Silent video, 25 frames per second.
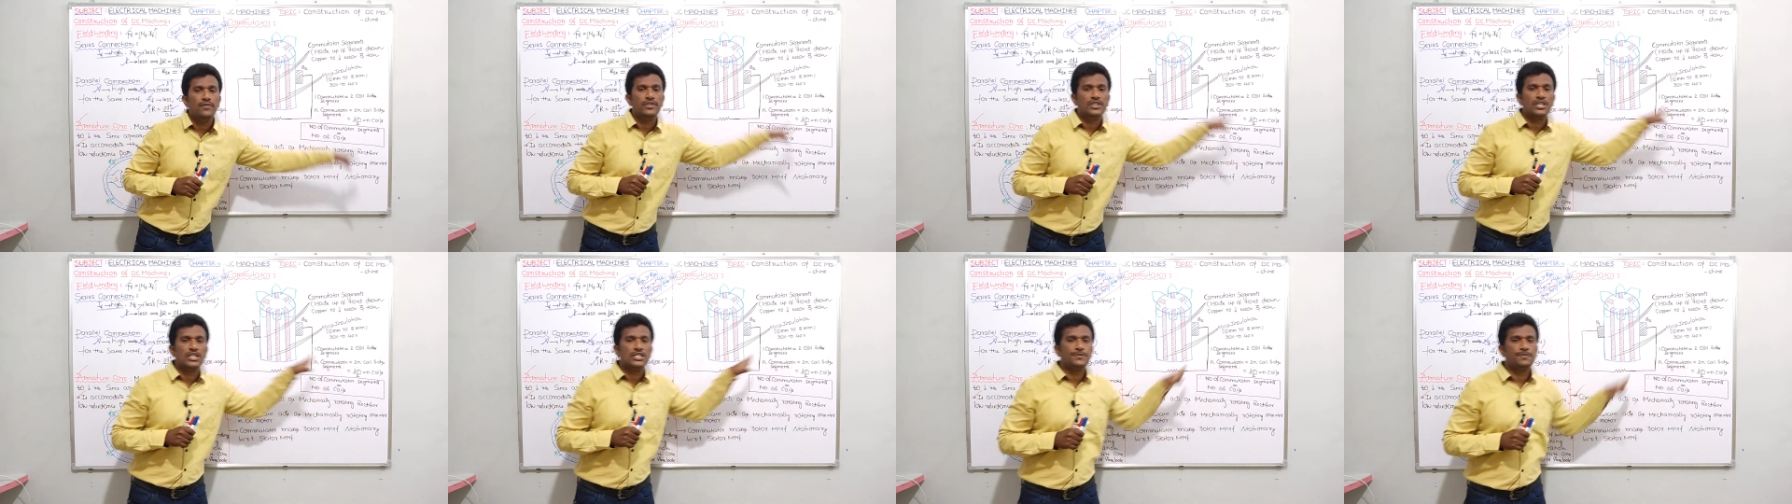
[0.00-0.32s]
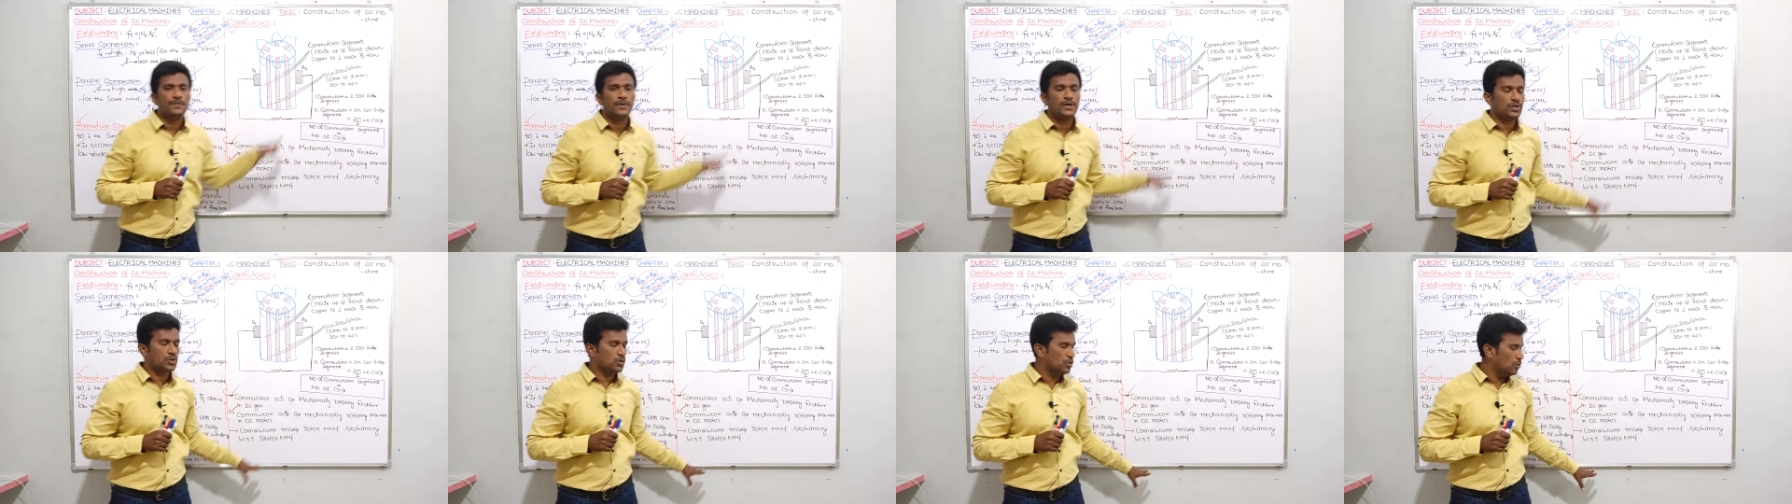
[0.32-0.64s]
with
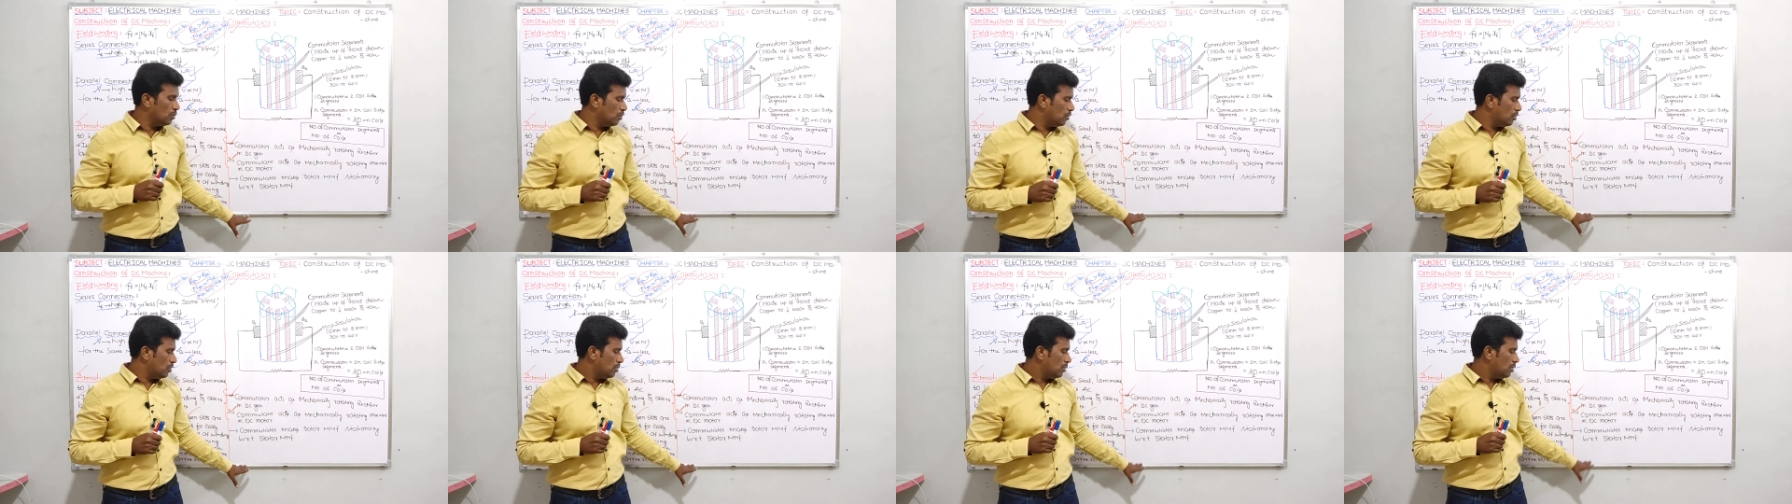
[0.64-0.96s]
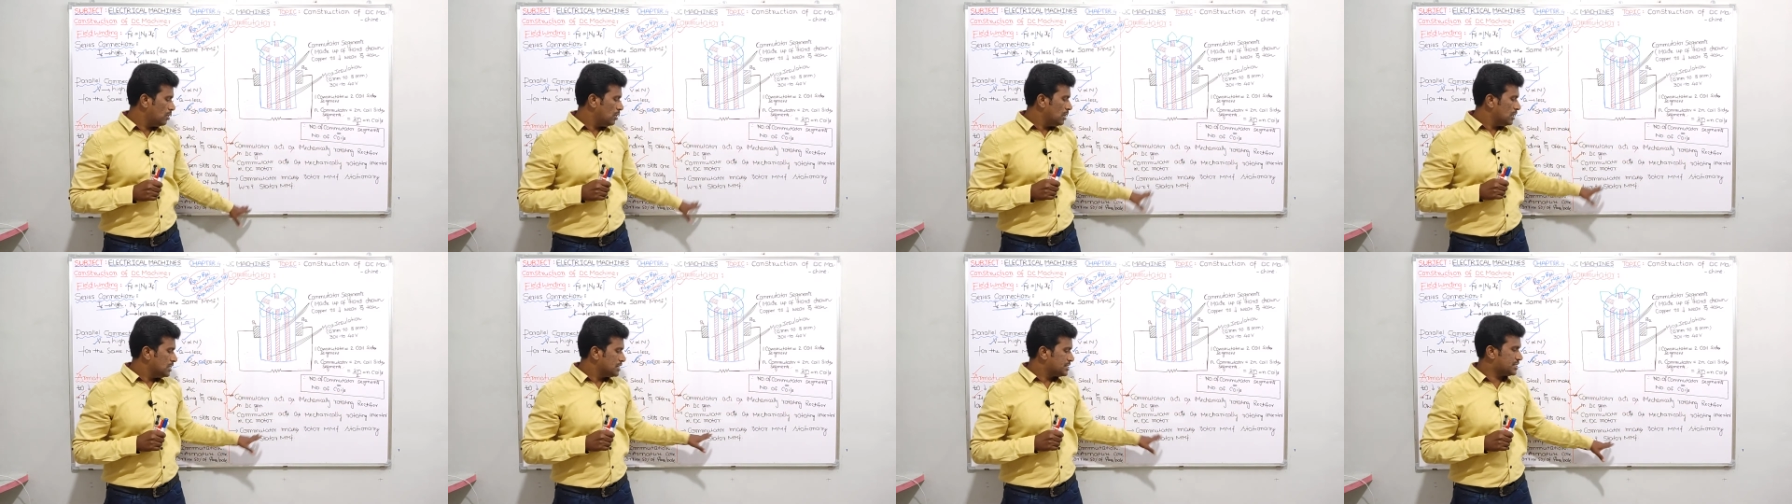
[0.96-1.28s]
respect
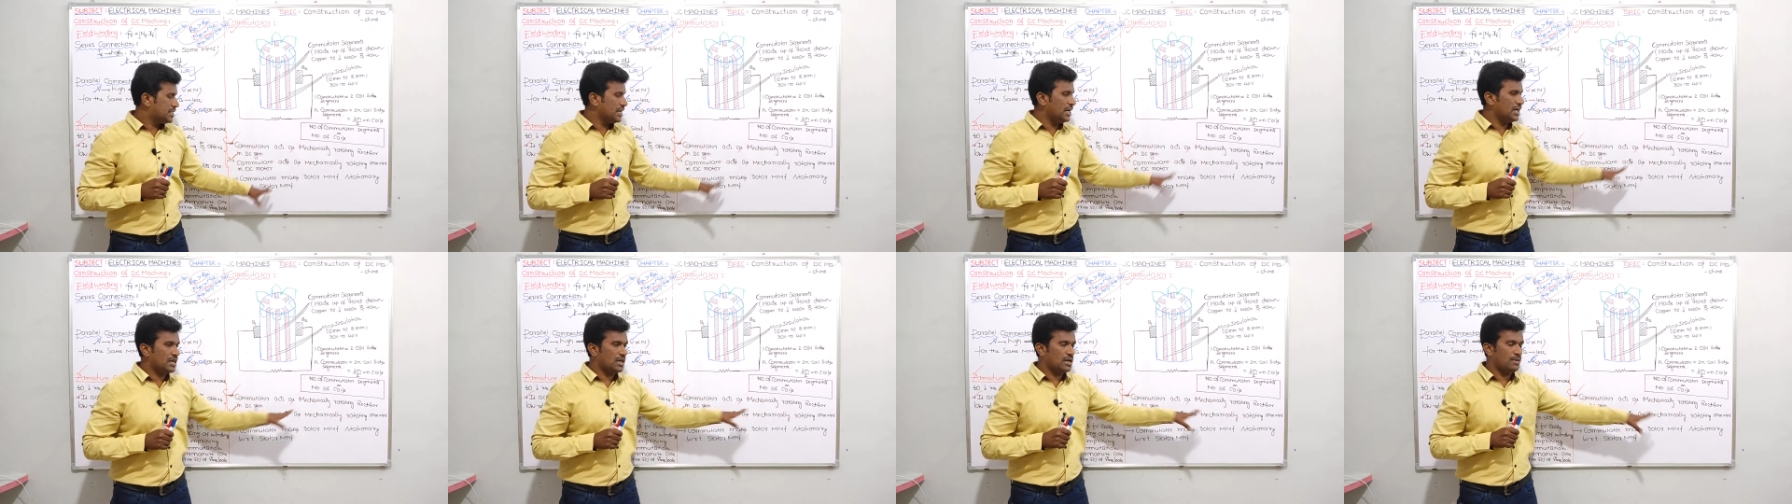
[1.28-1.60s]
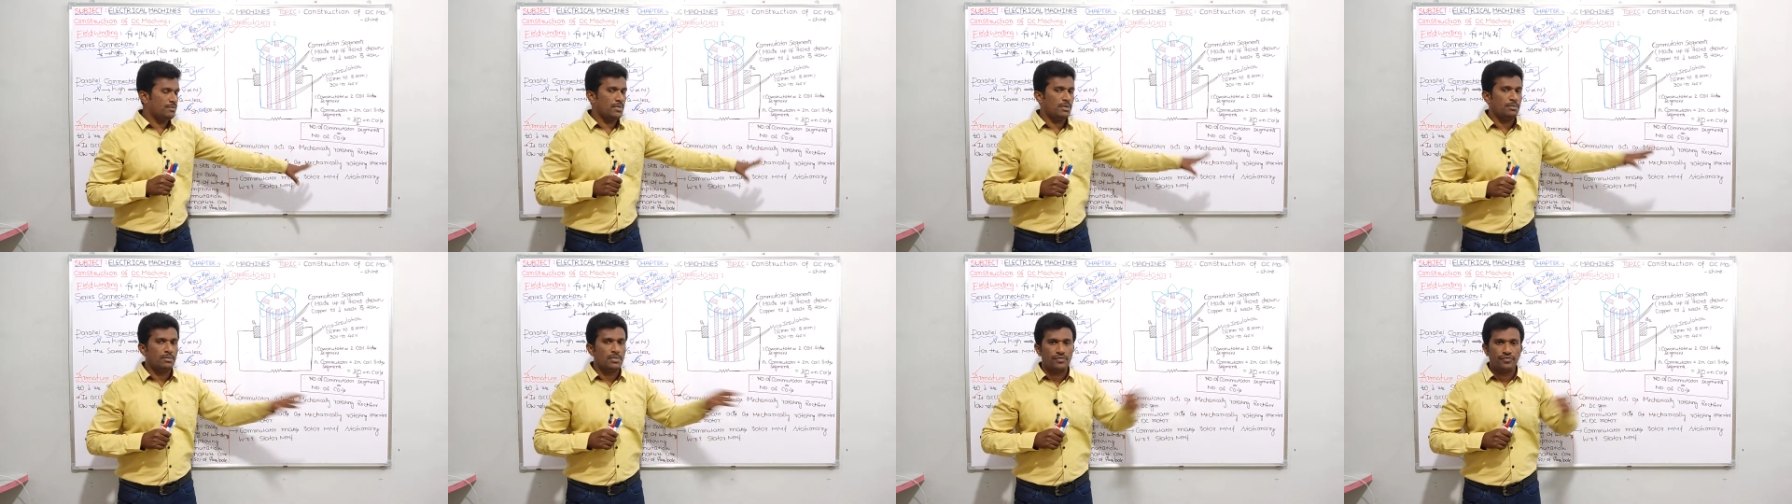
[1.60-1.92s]
to stator
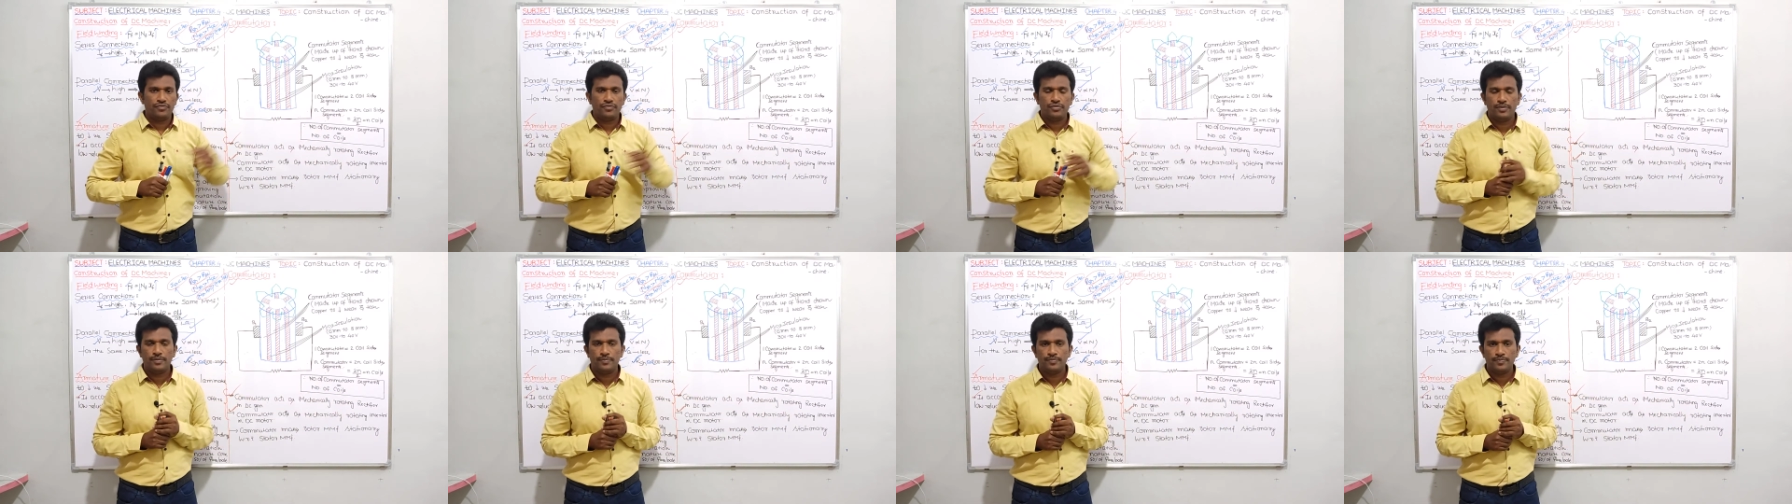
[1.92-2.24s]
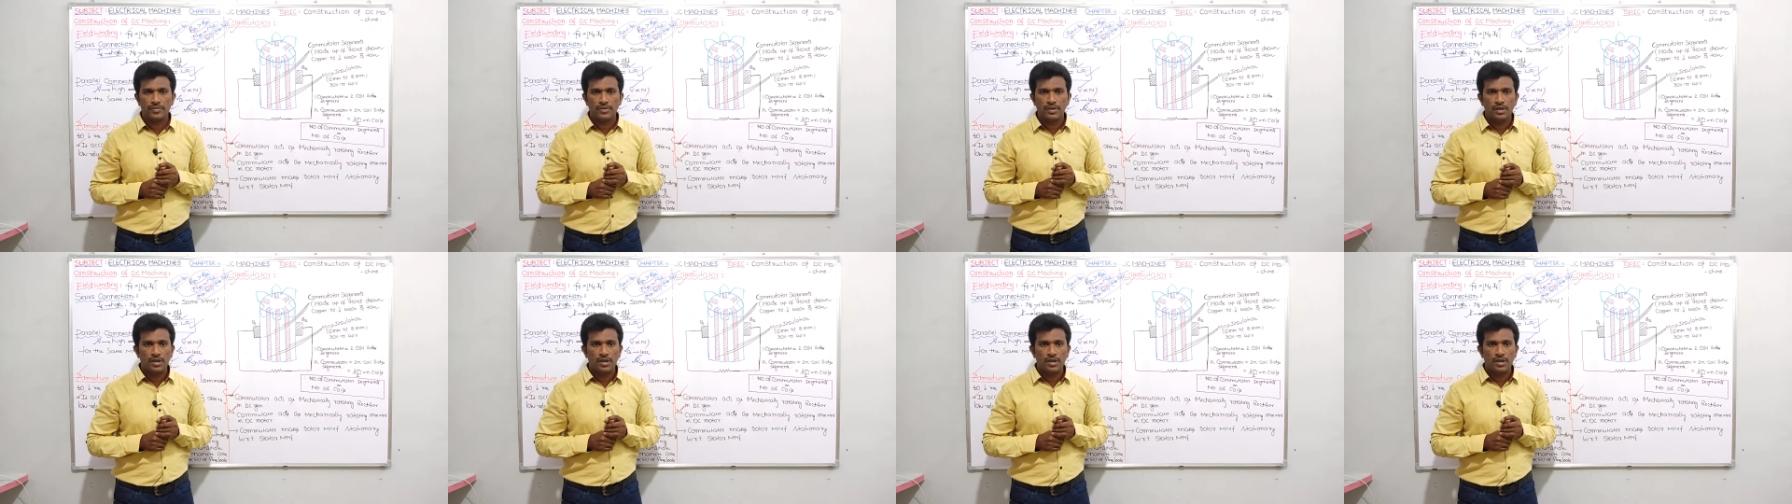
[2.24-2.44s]
MMF.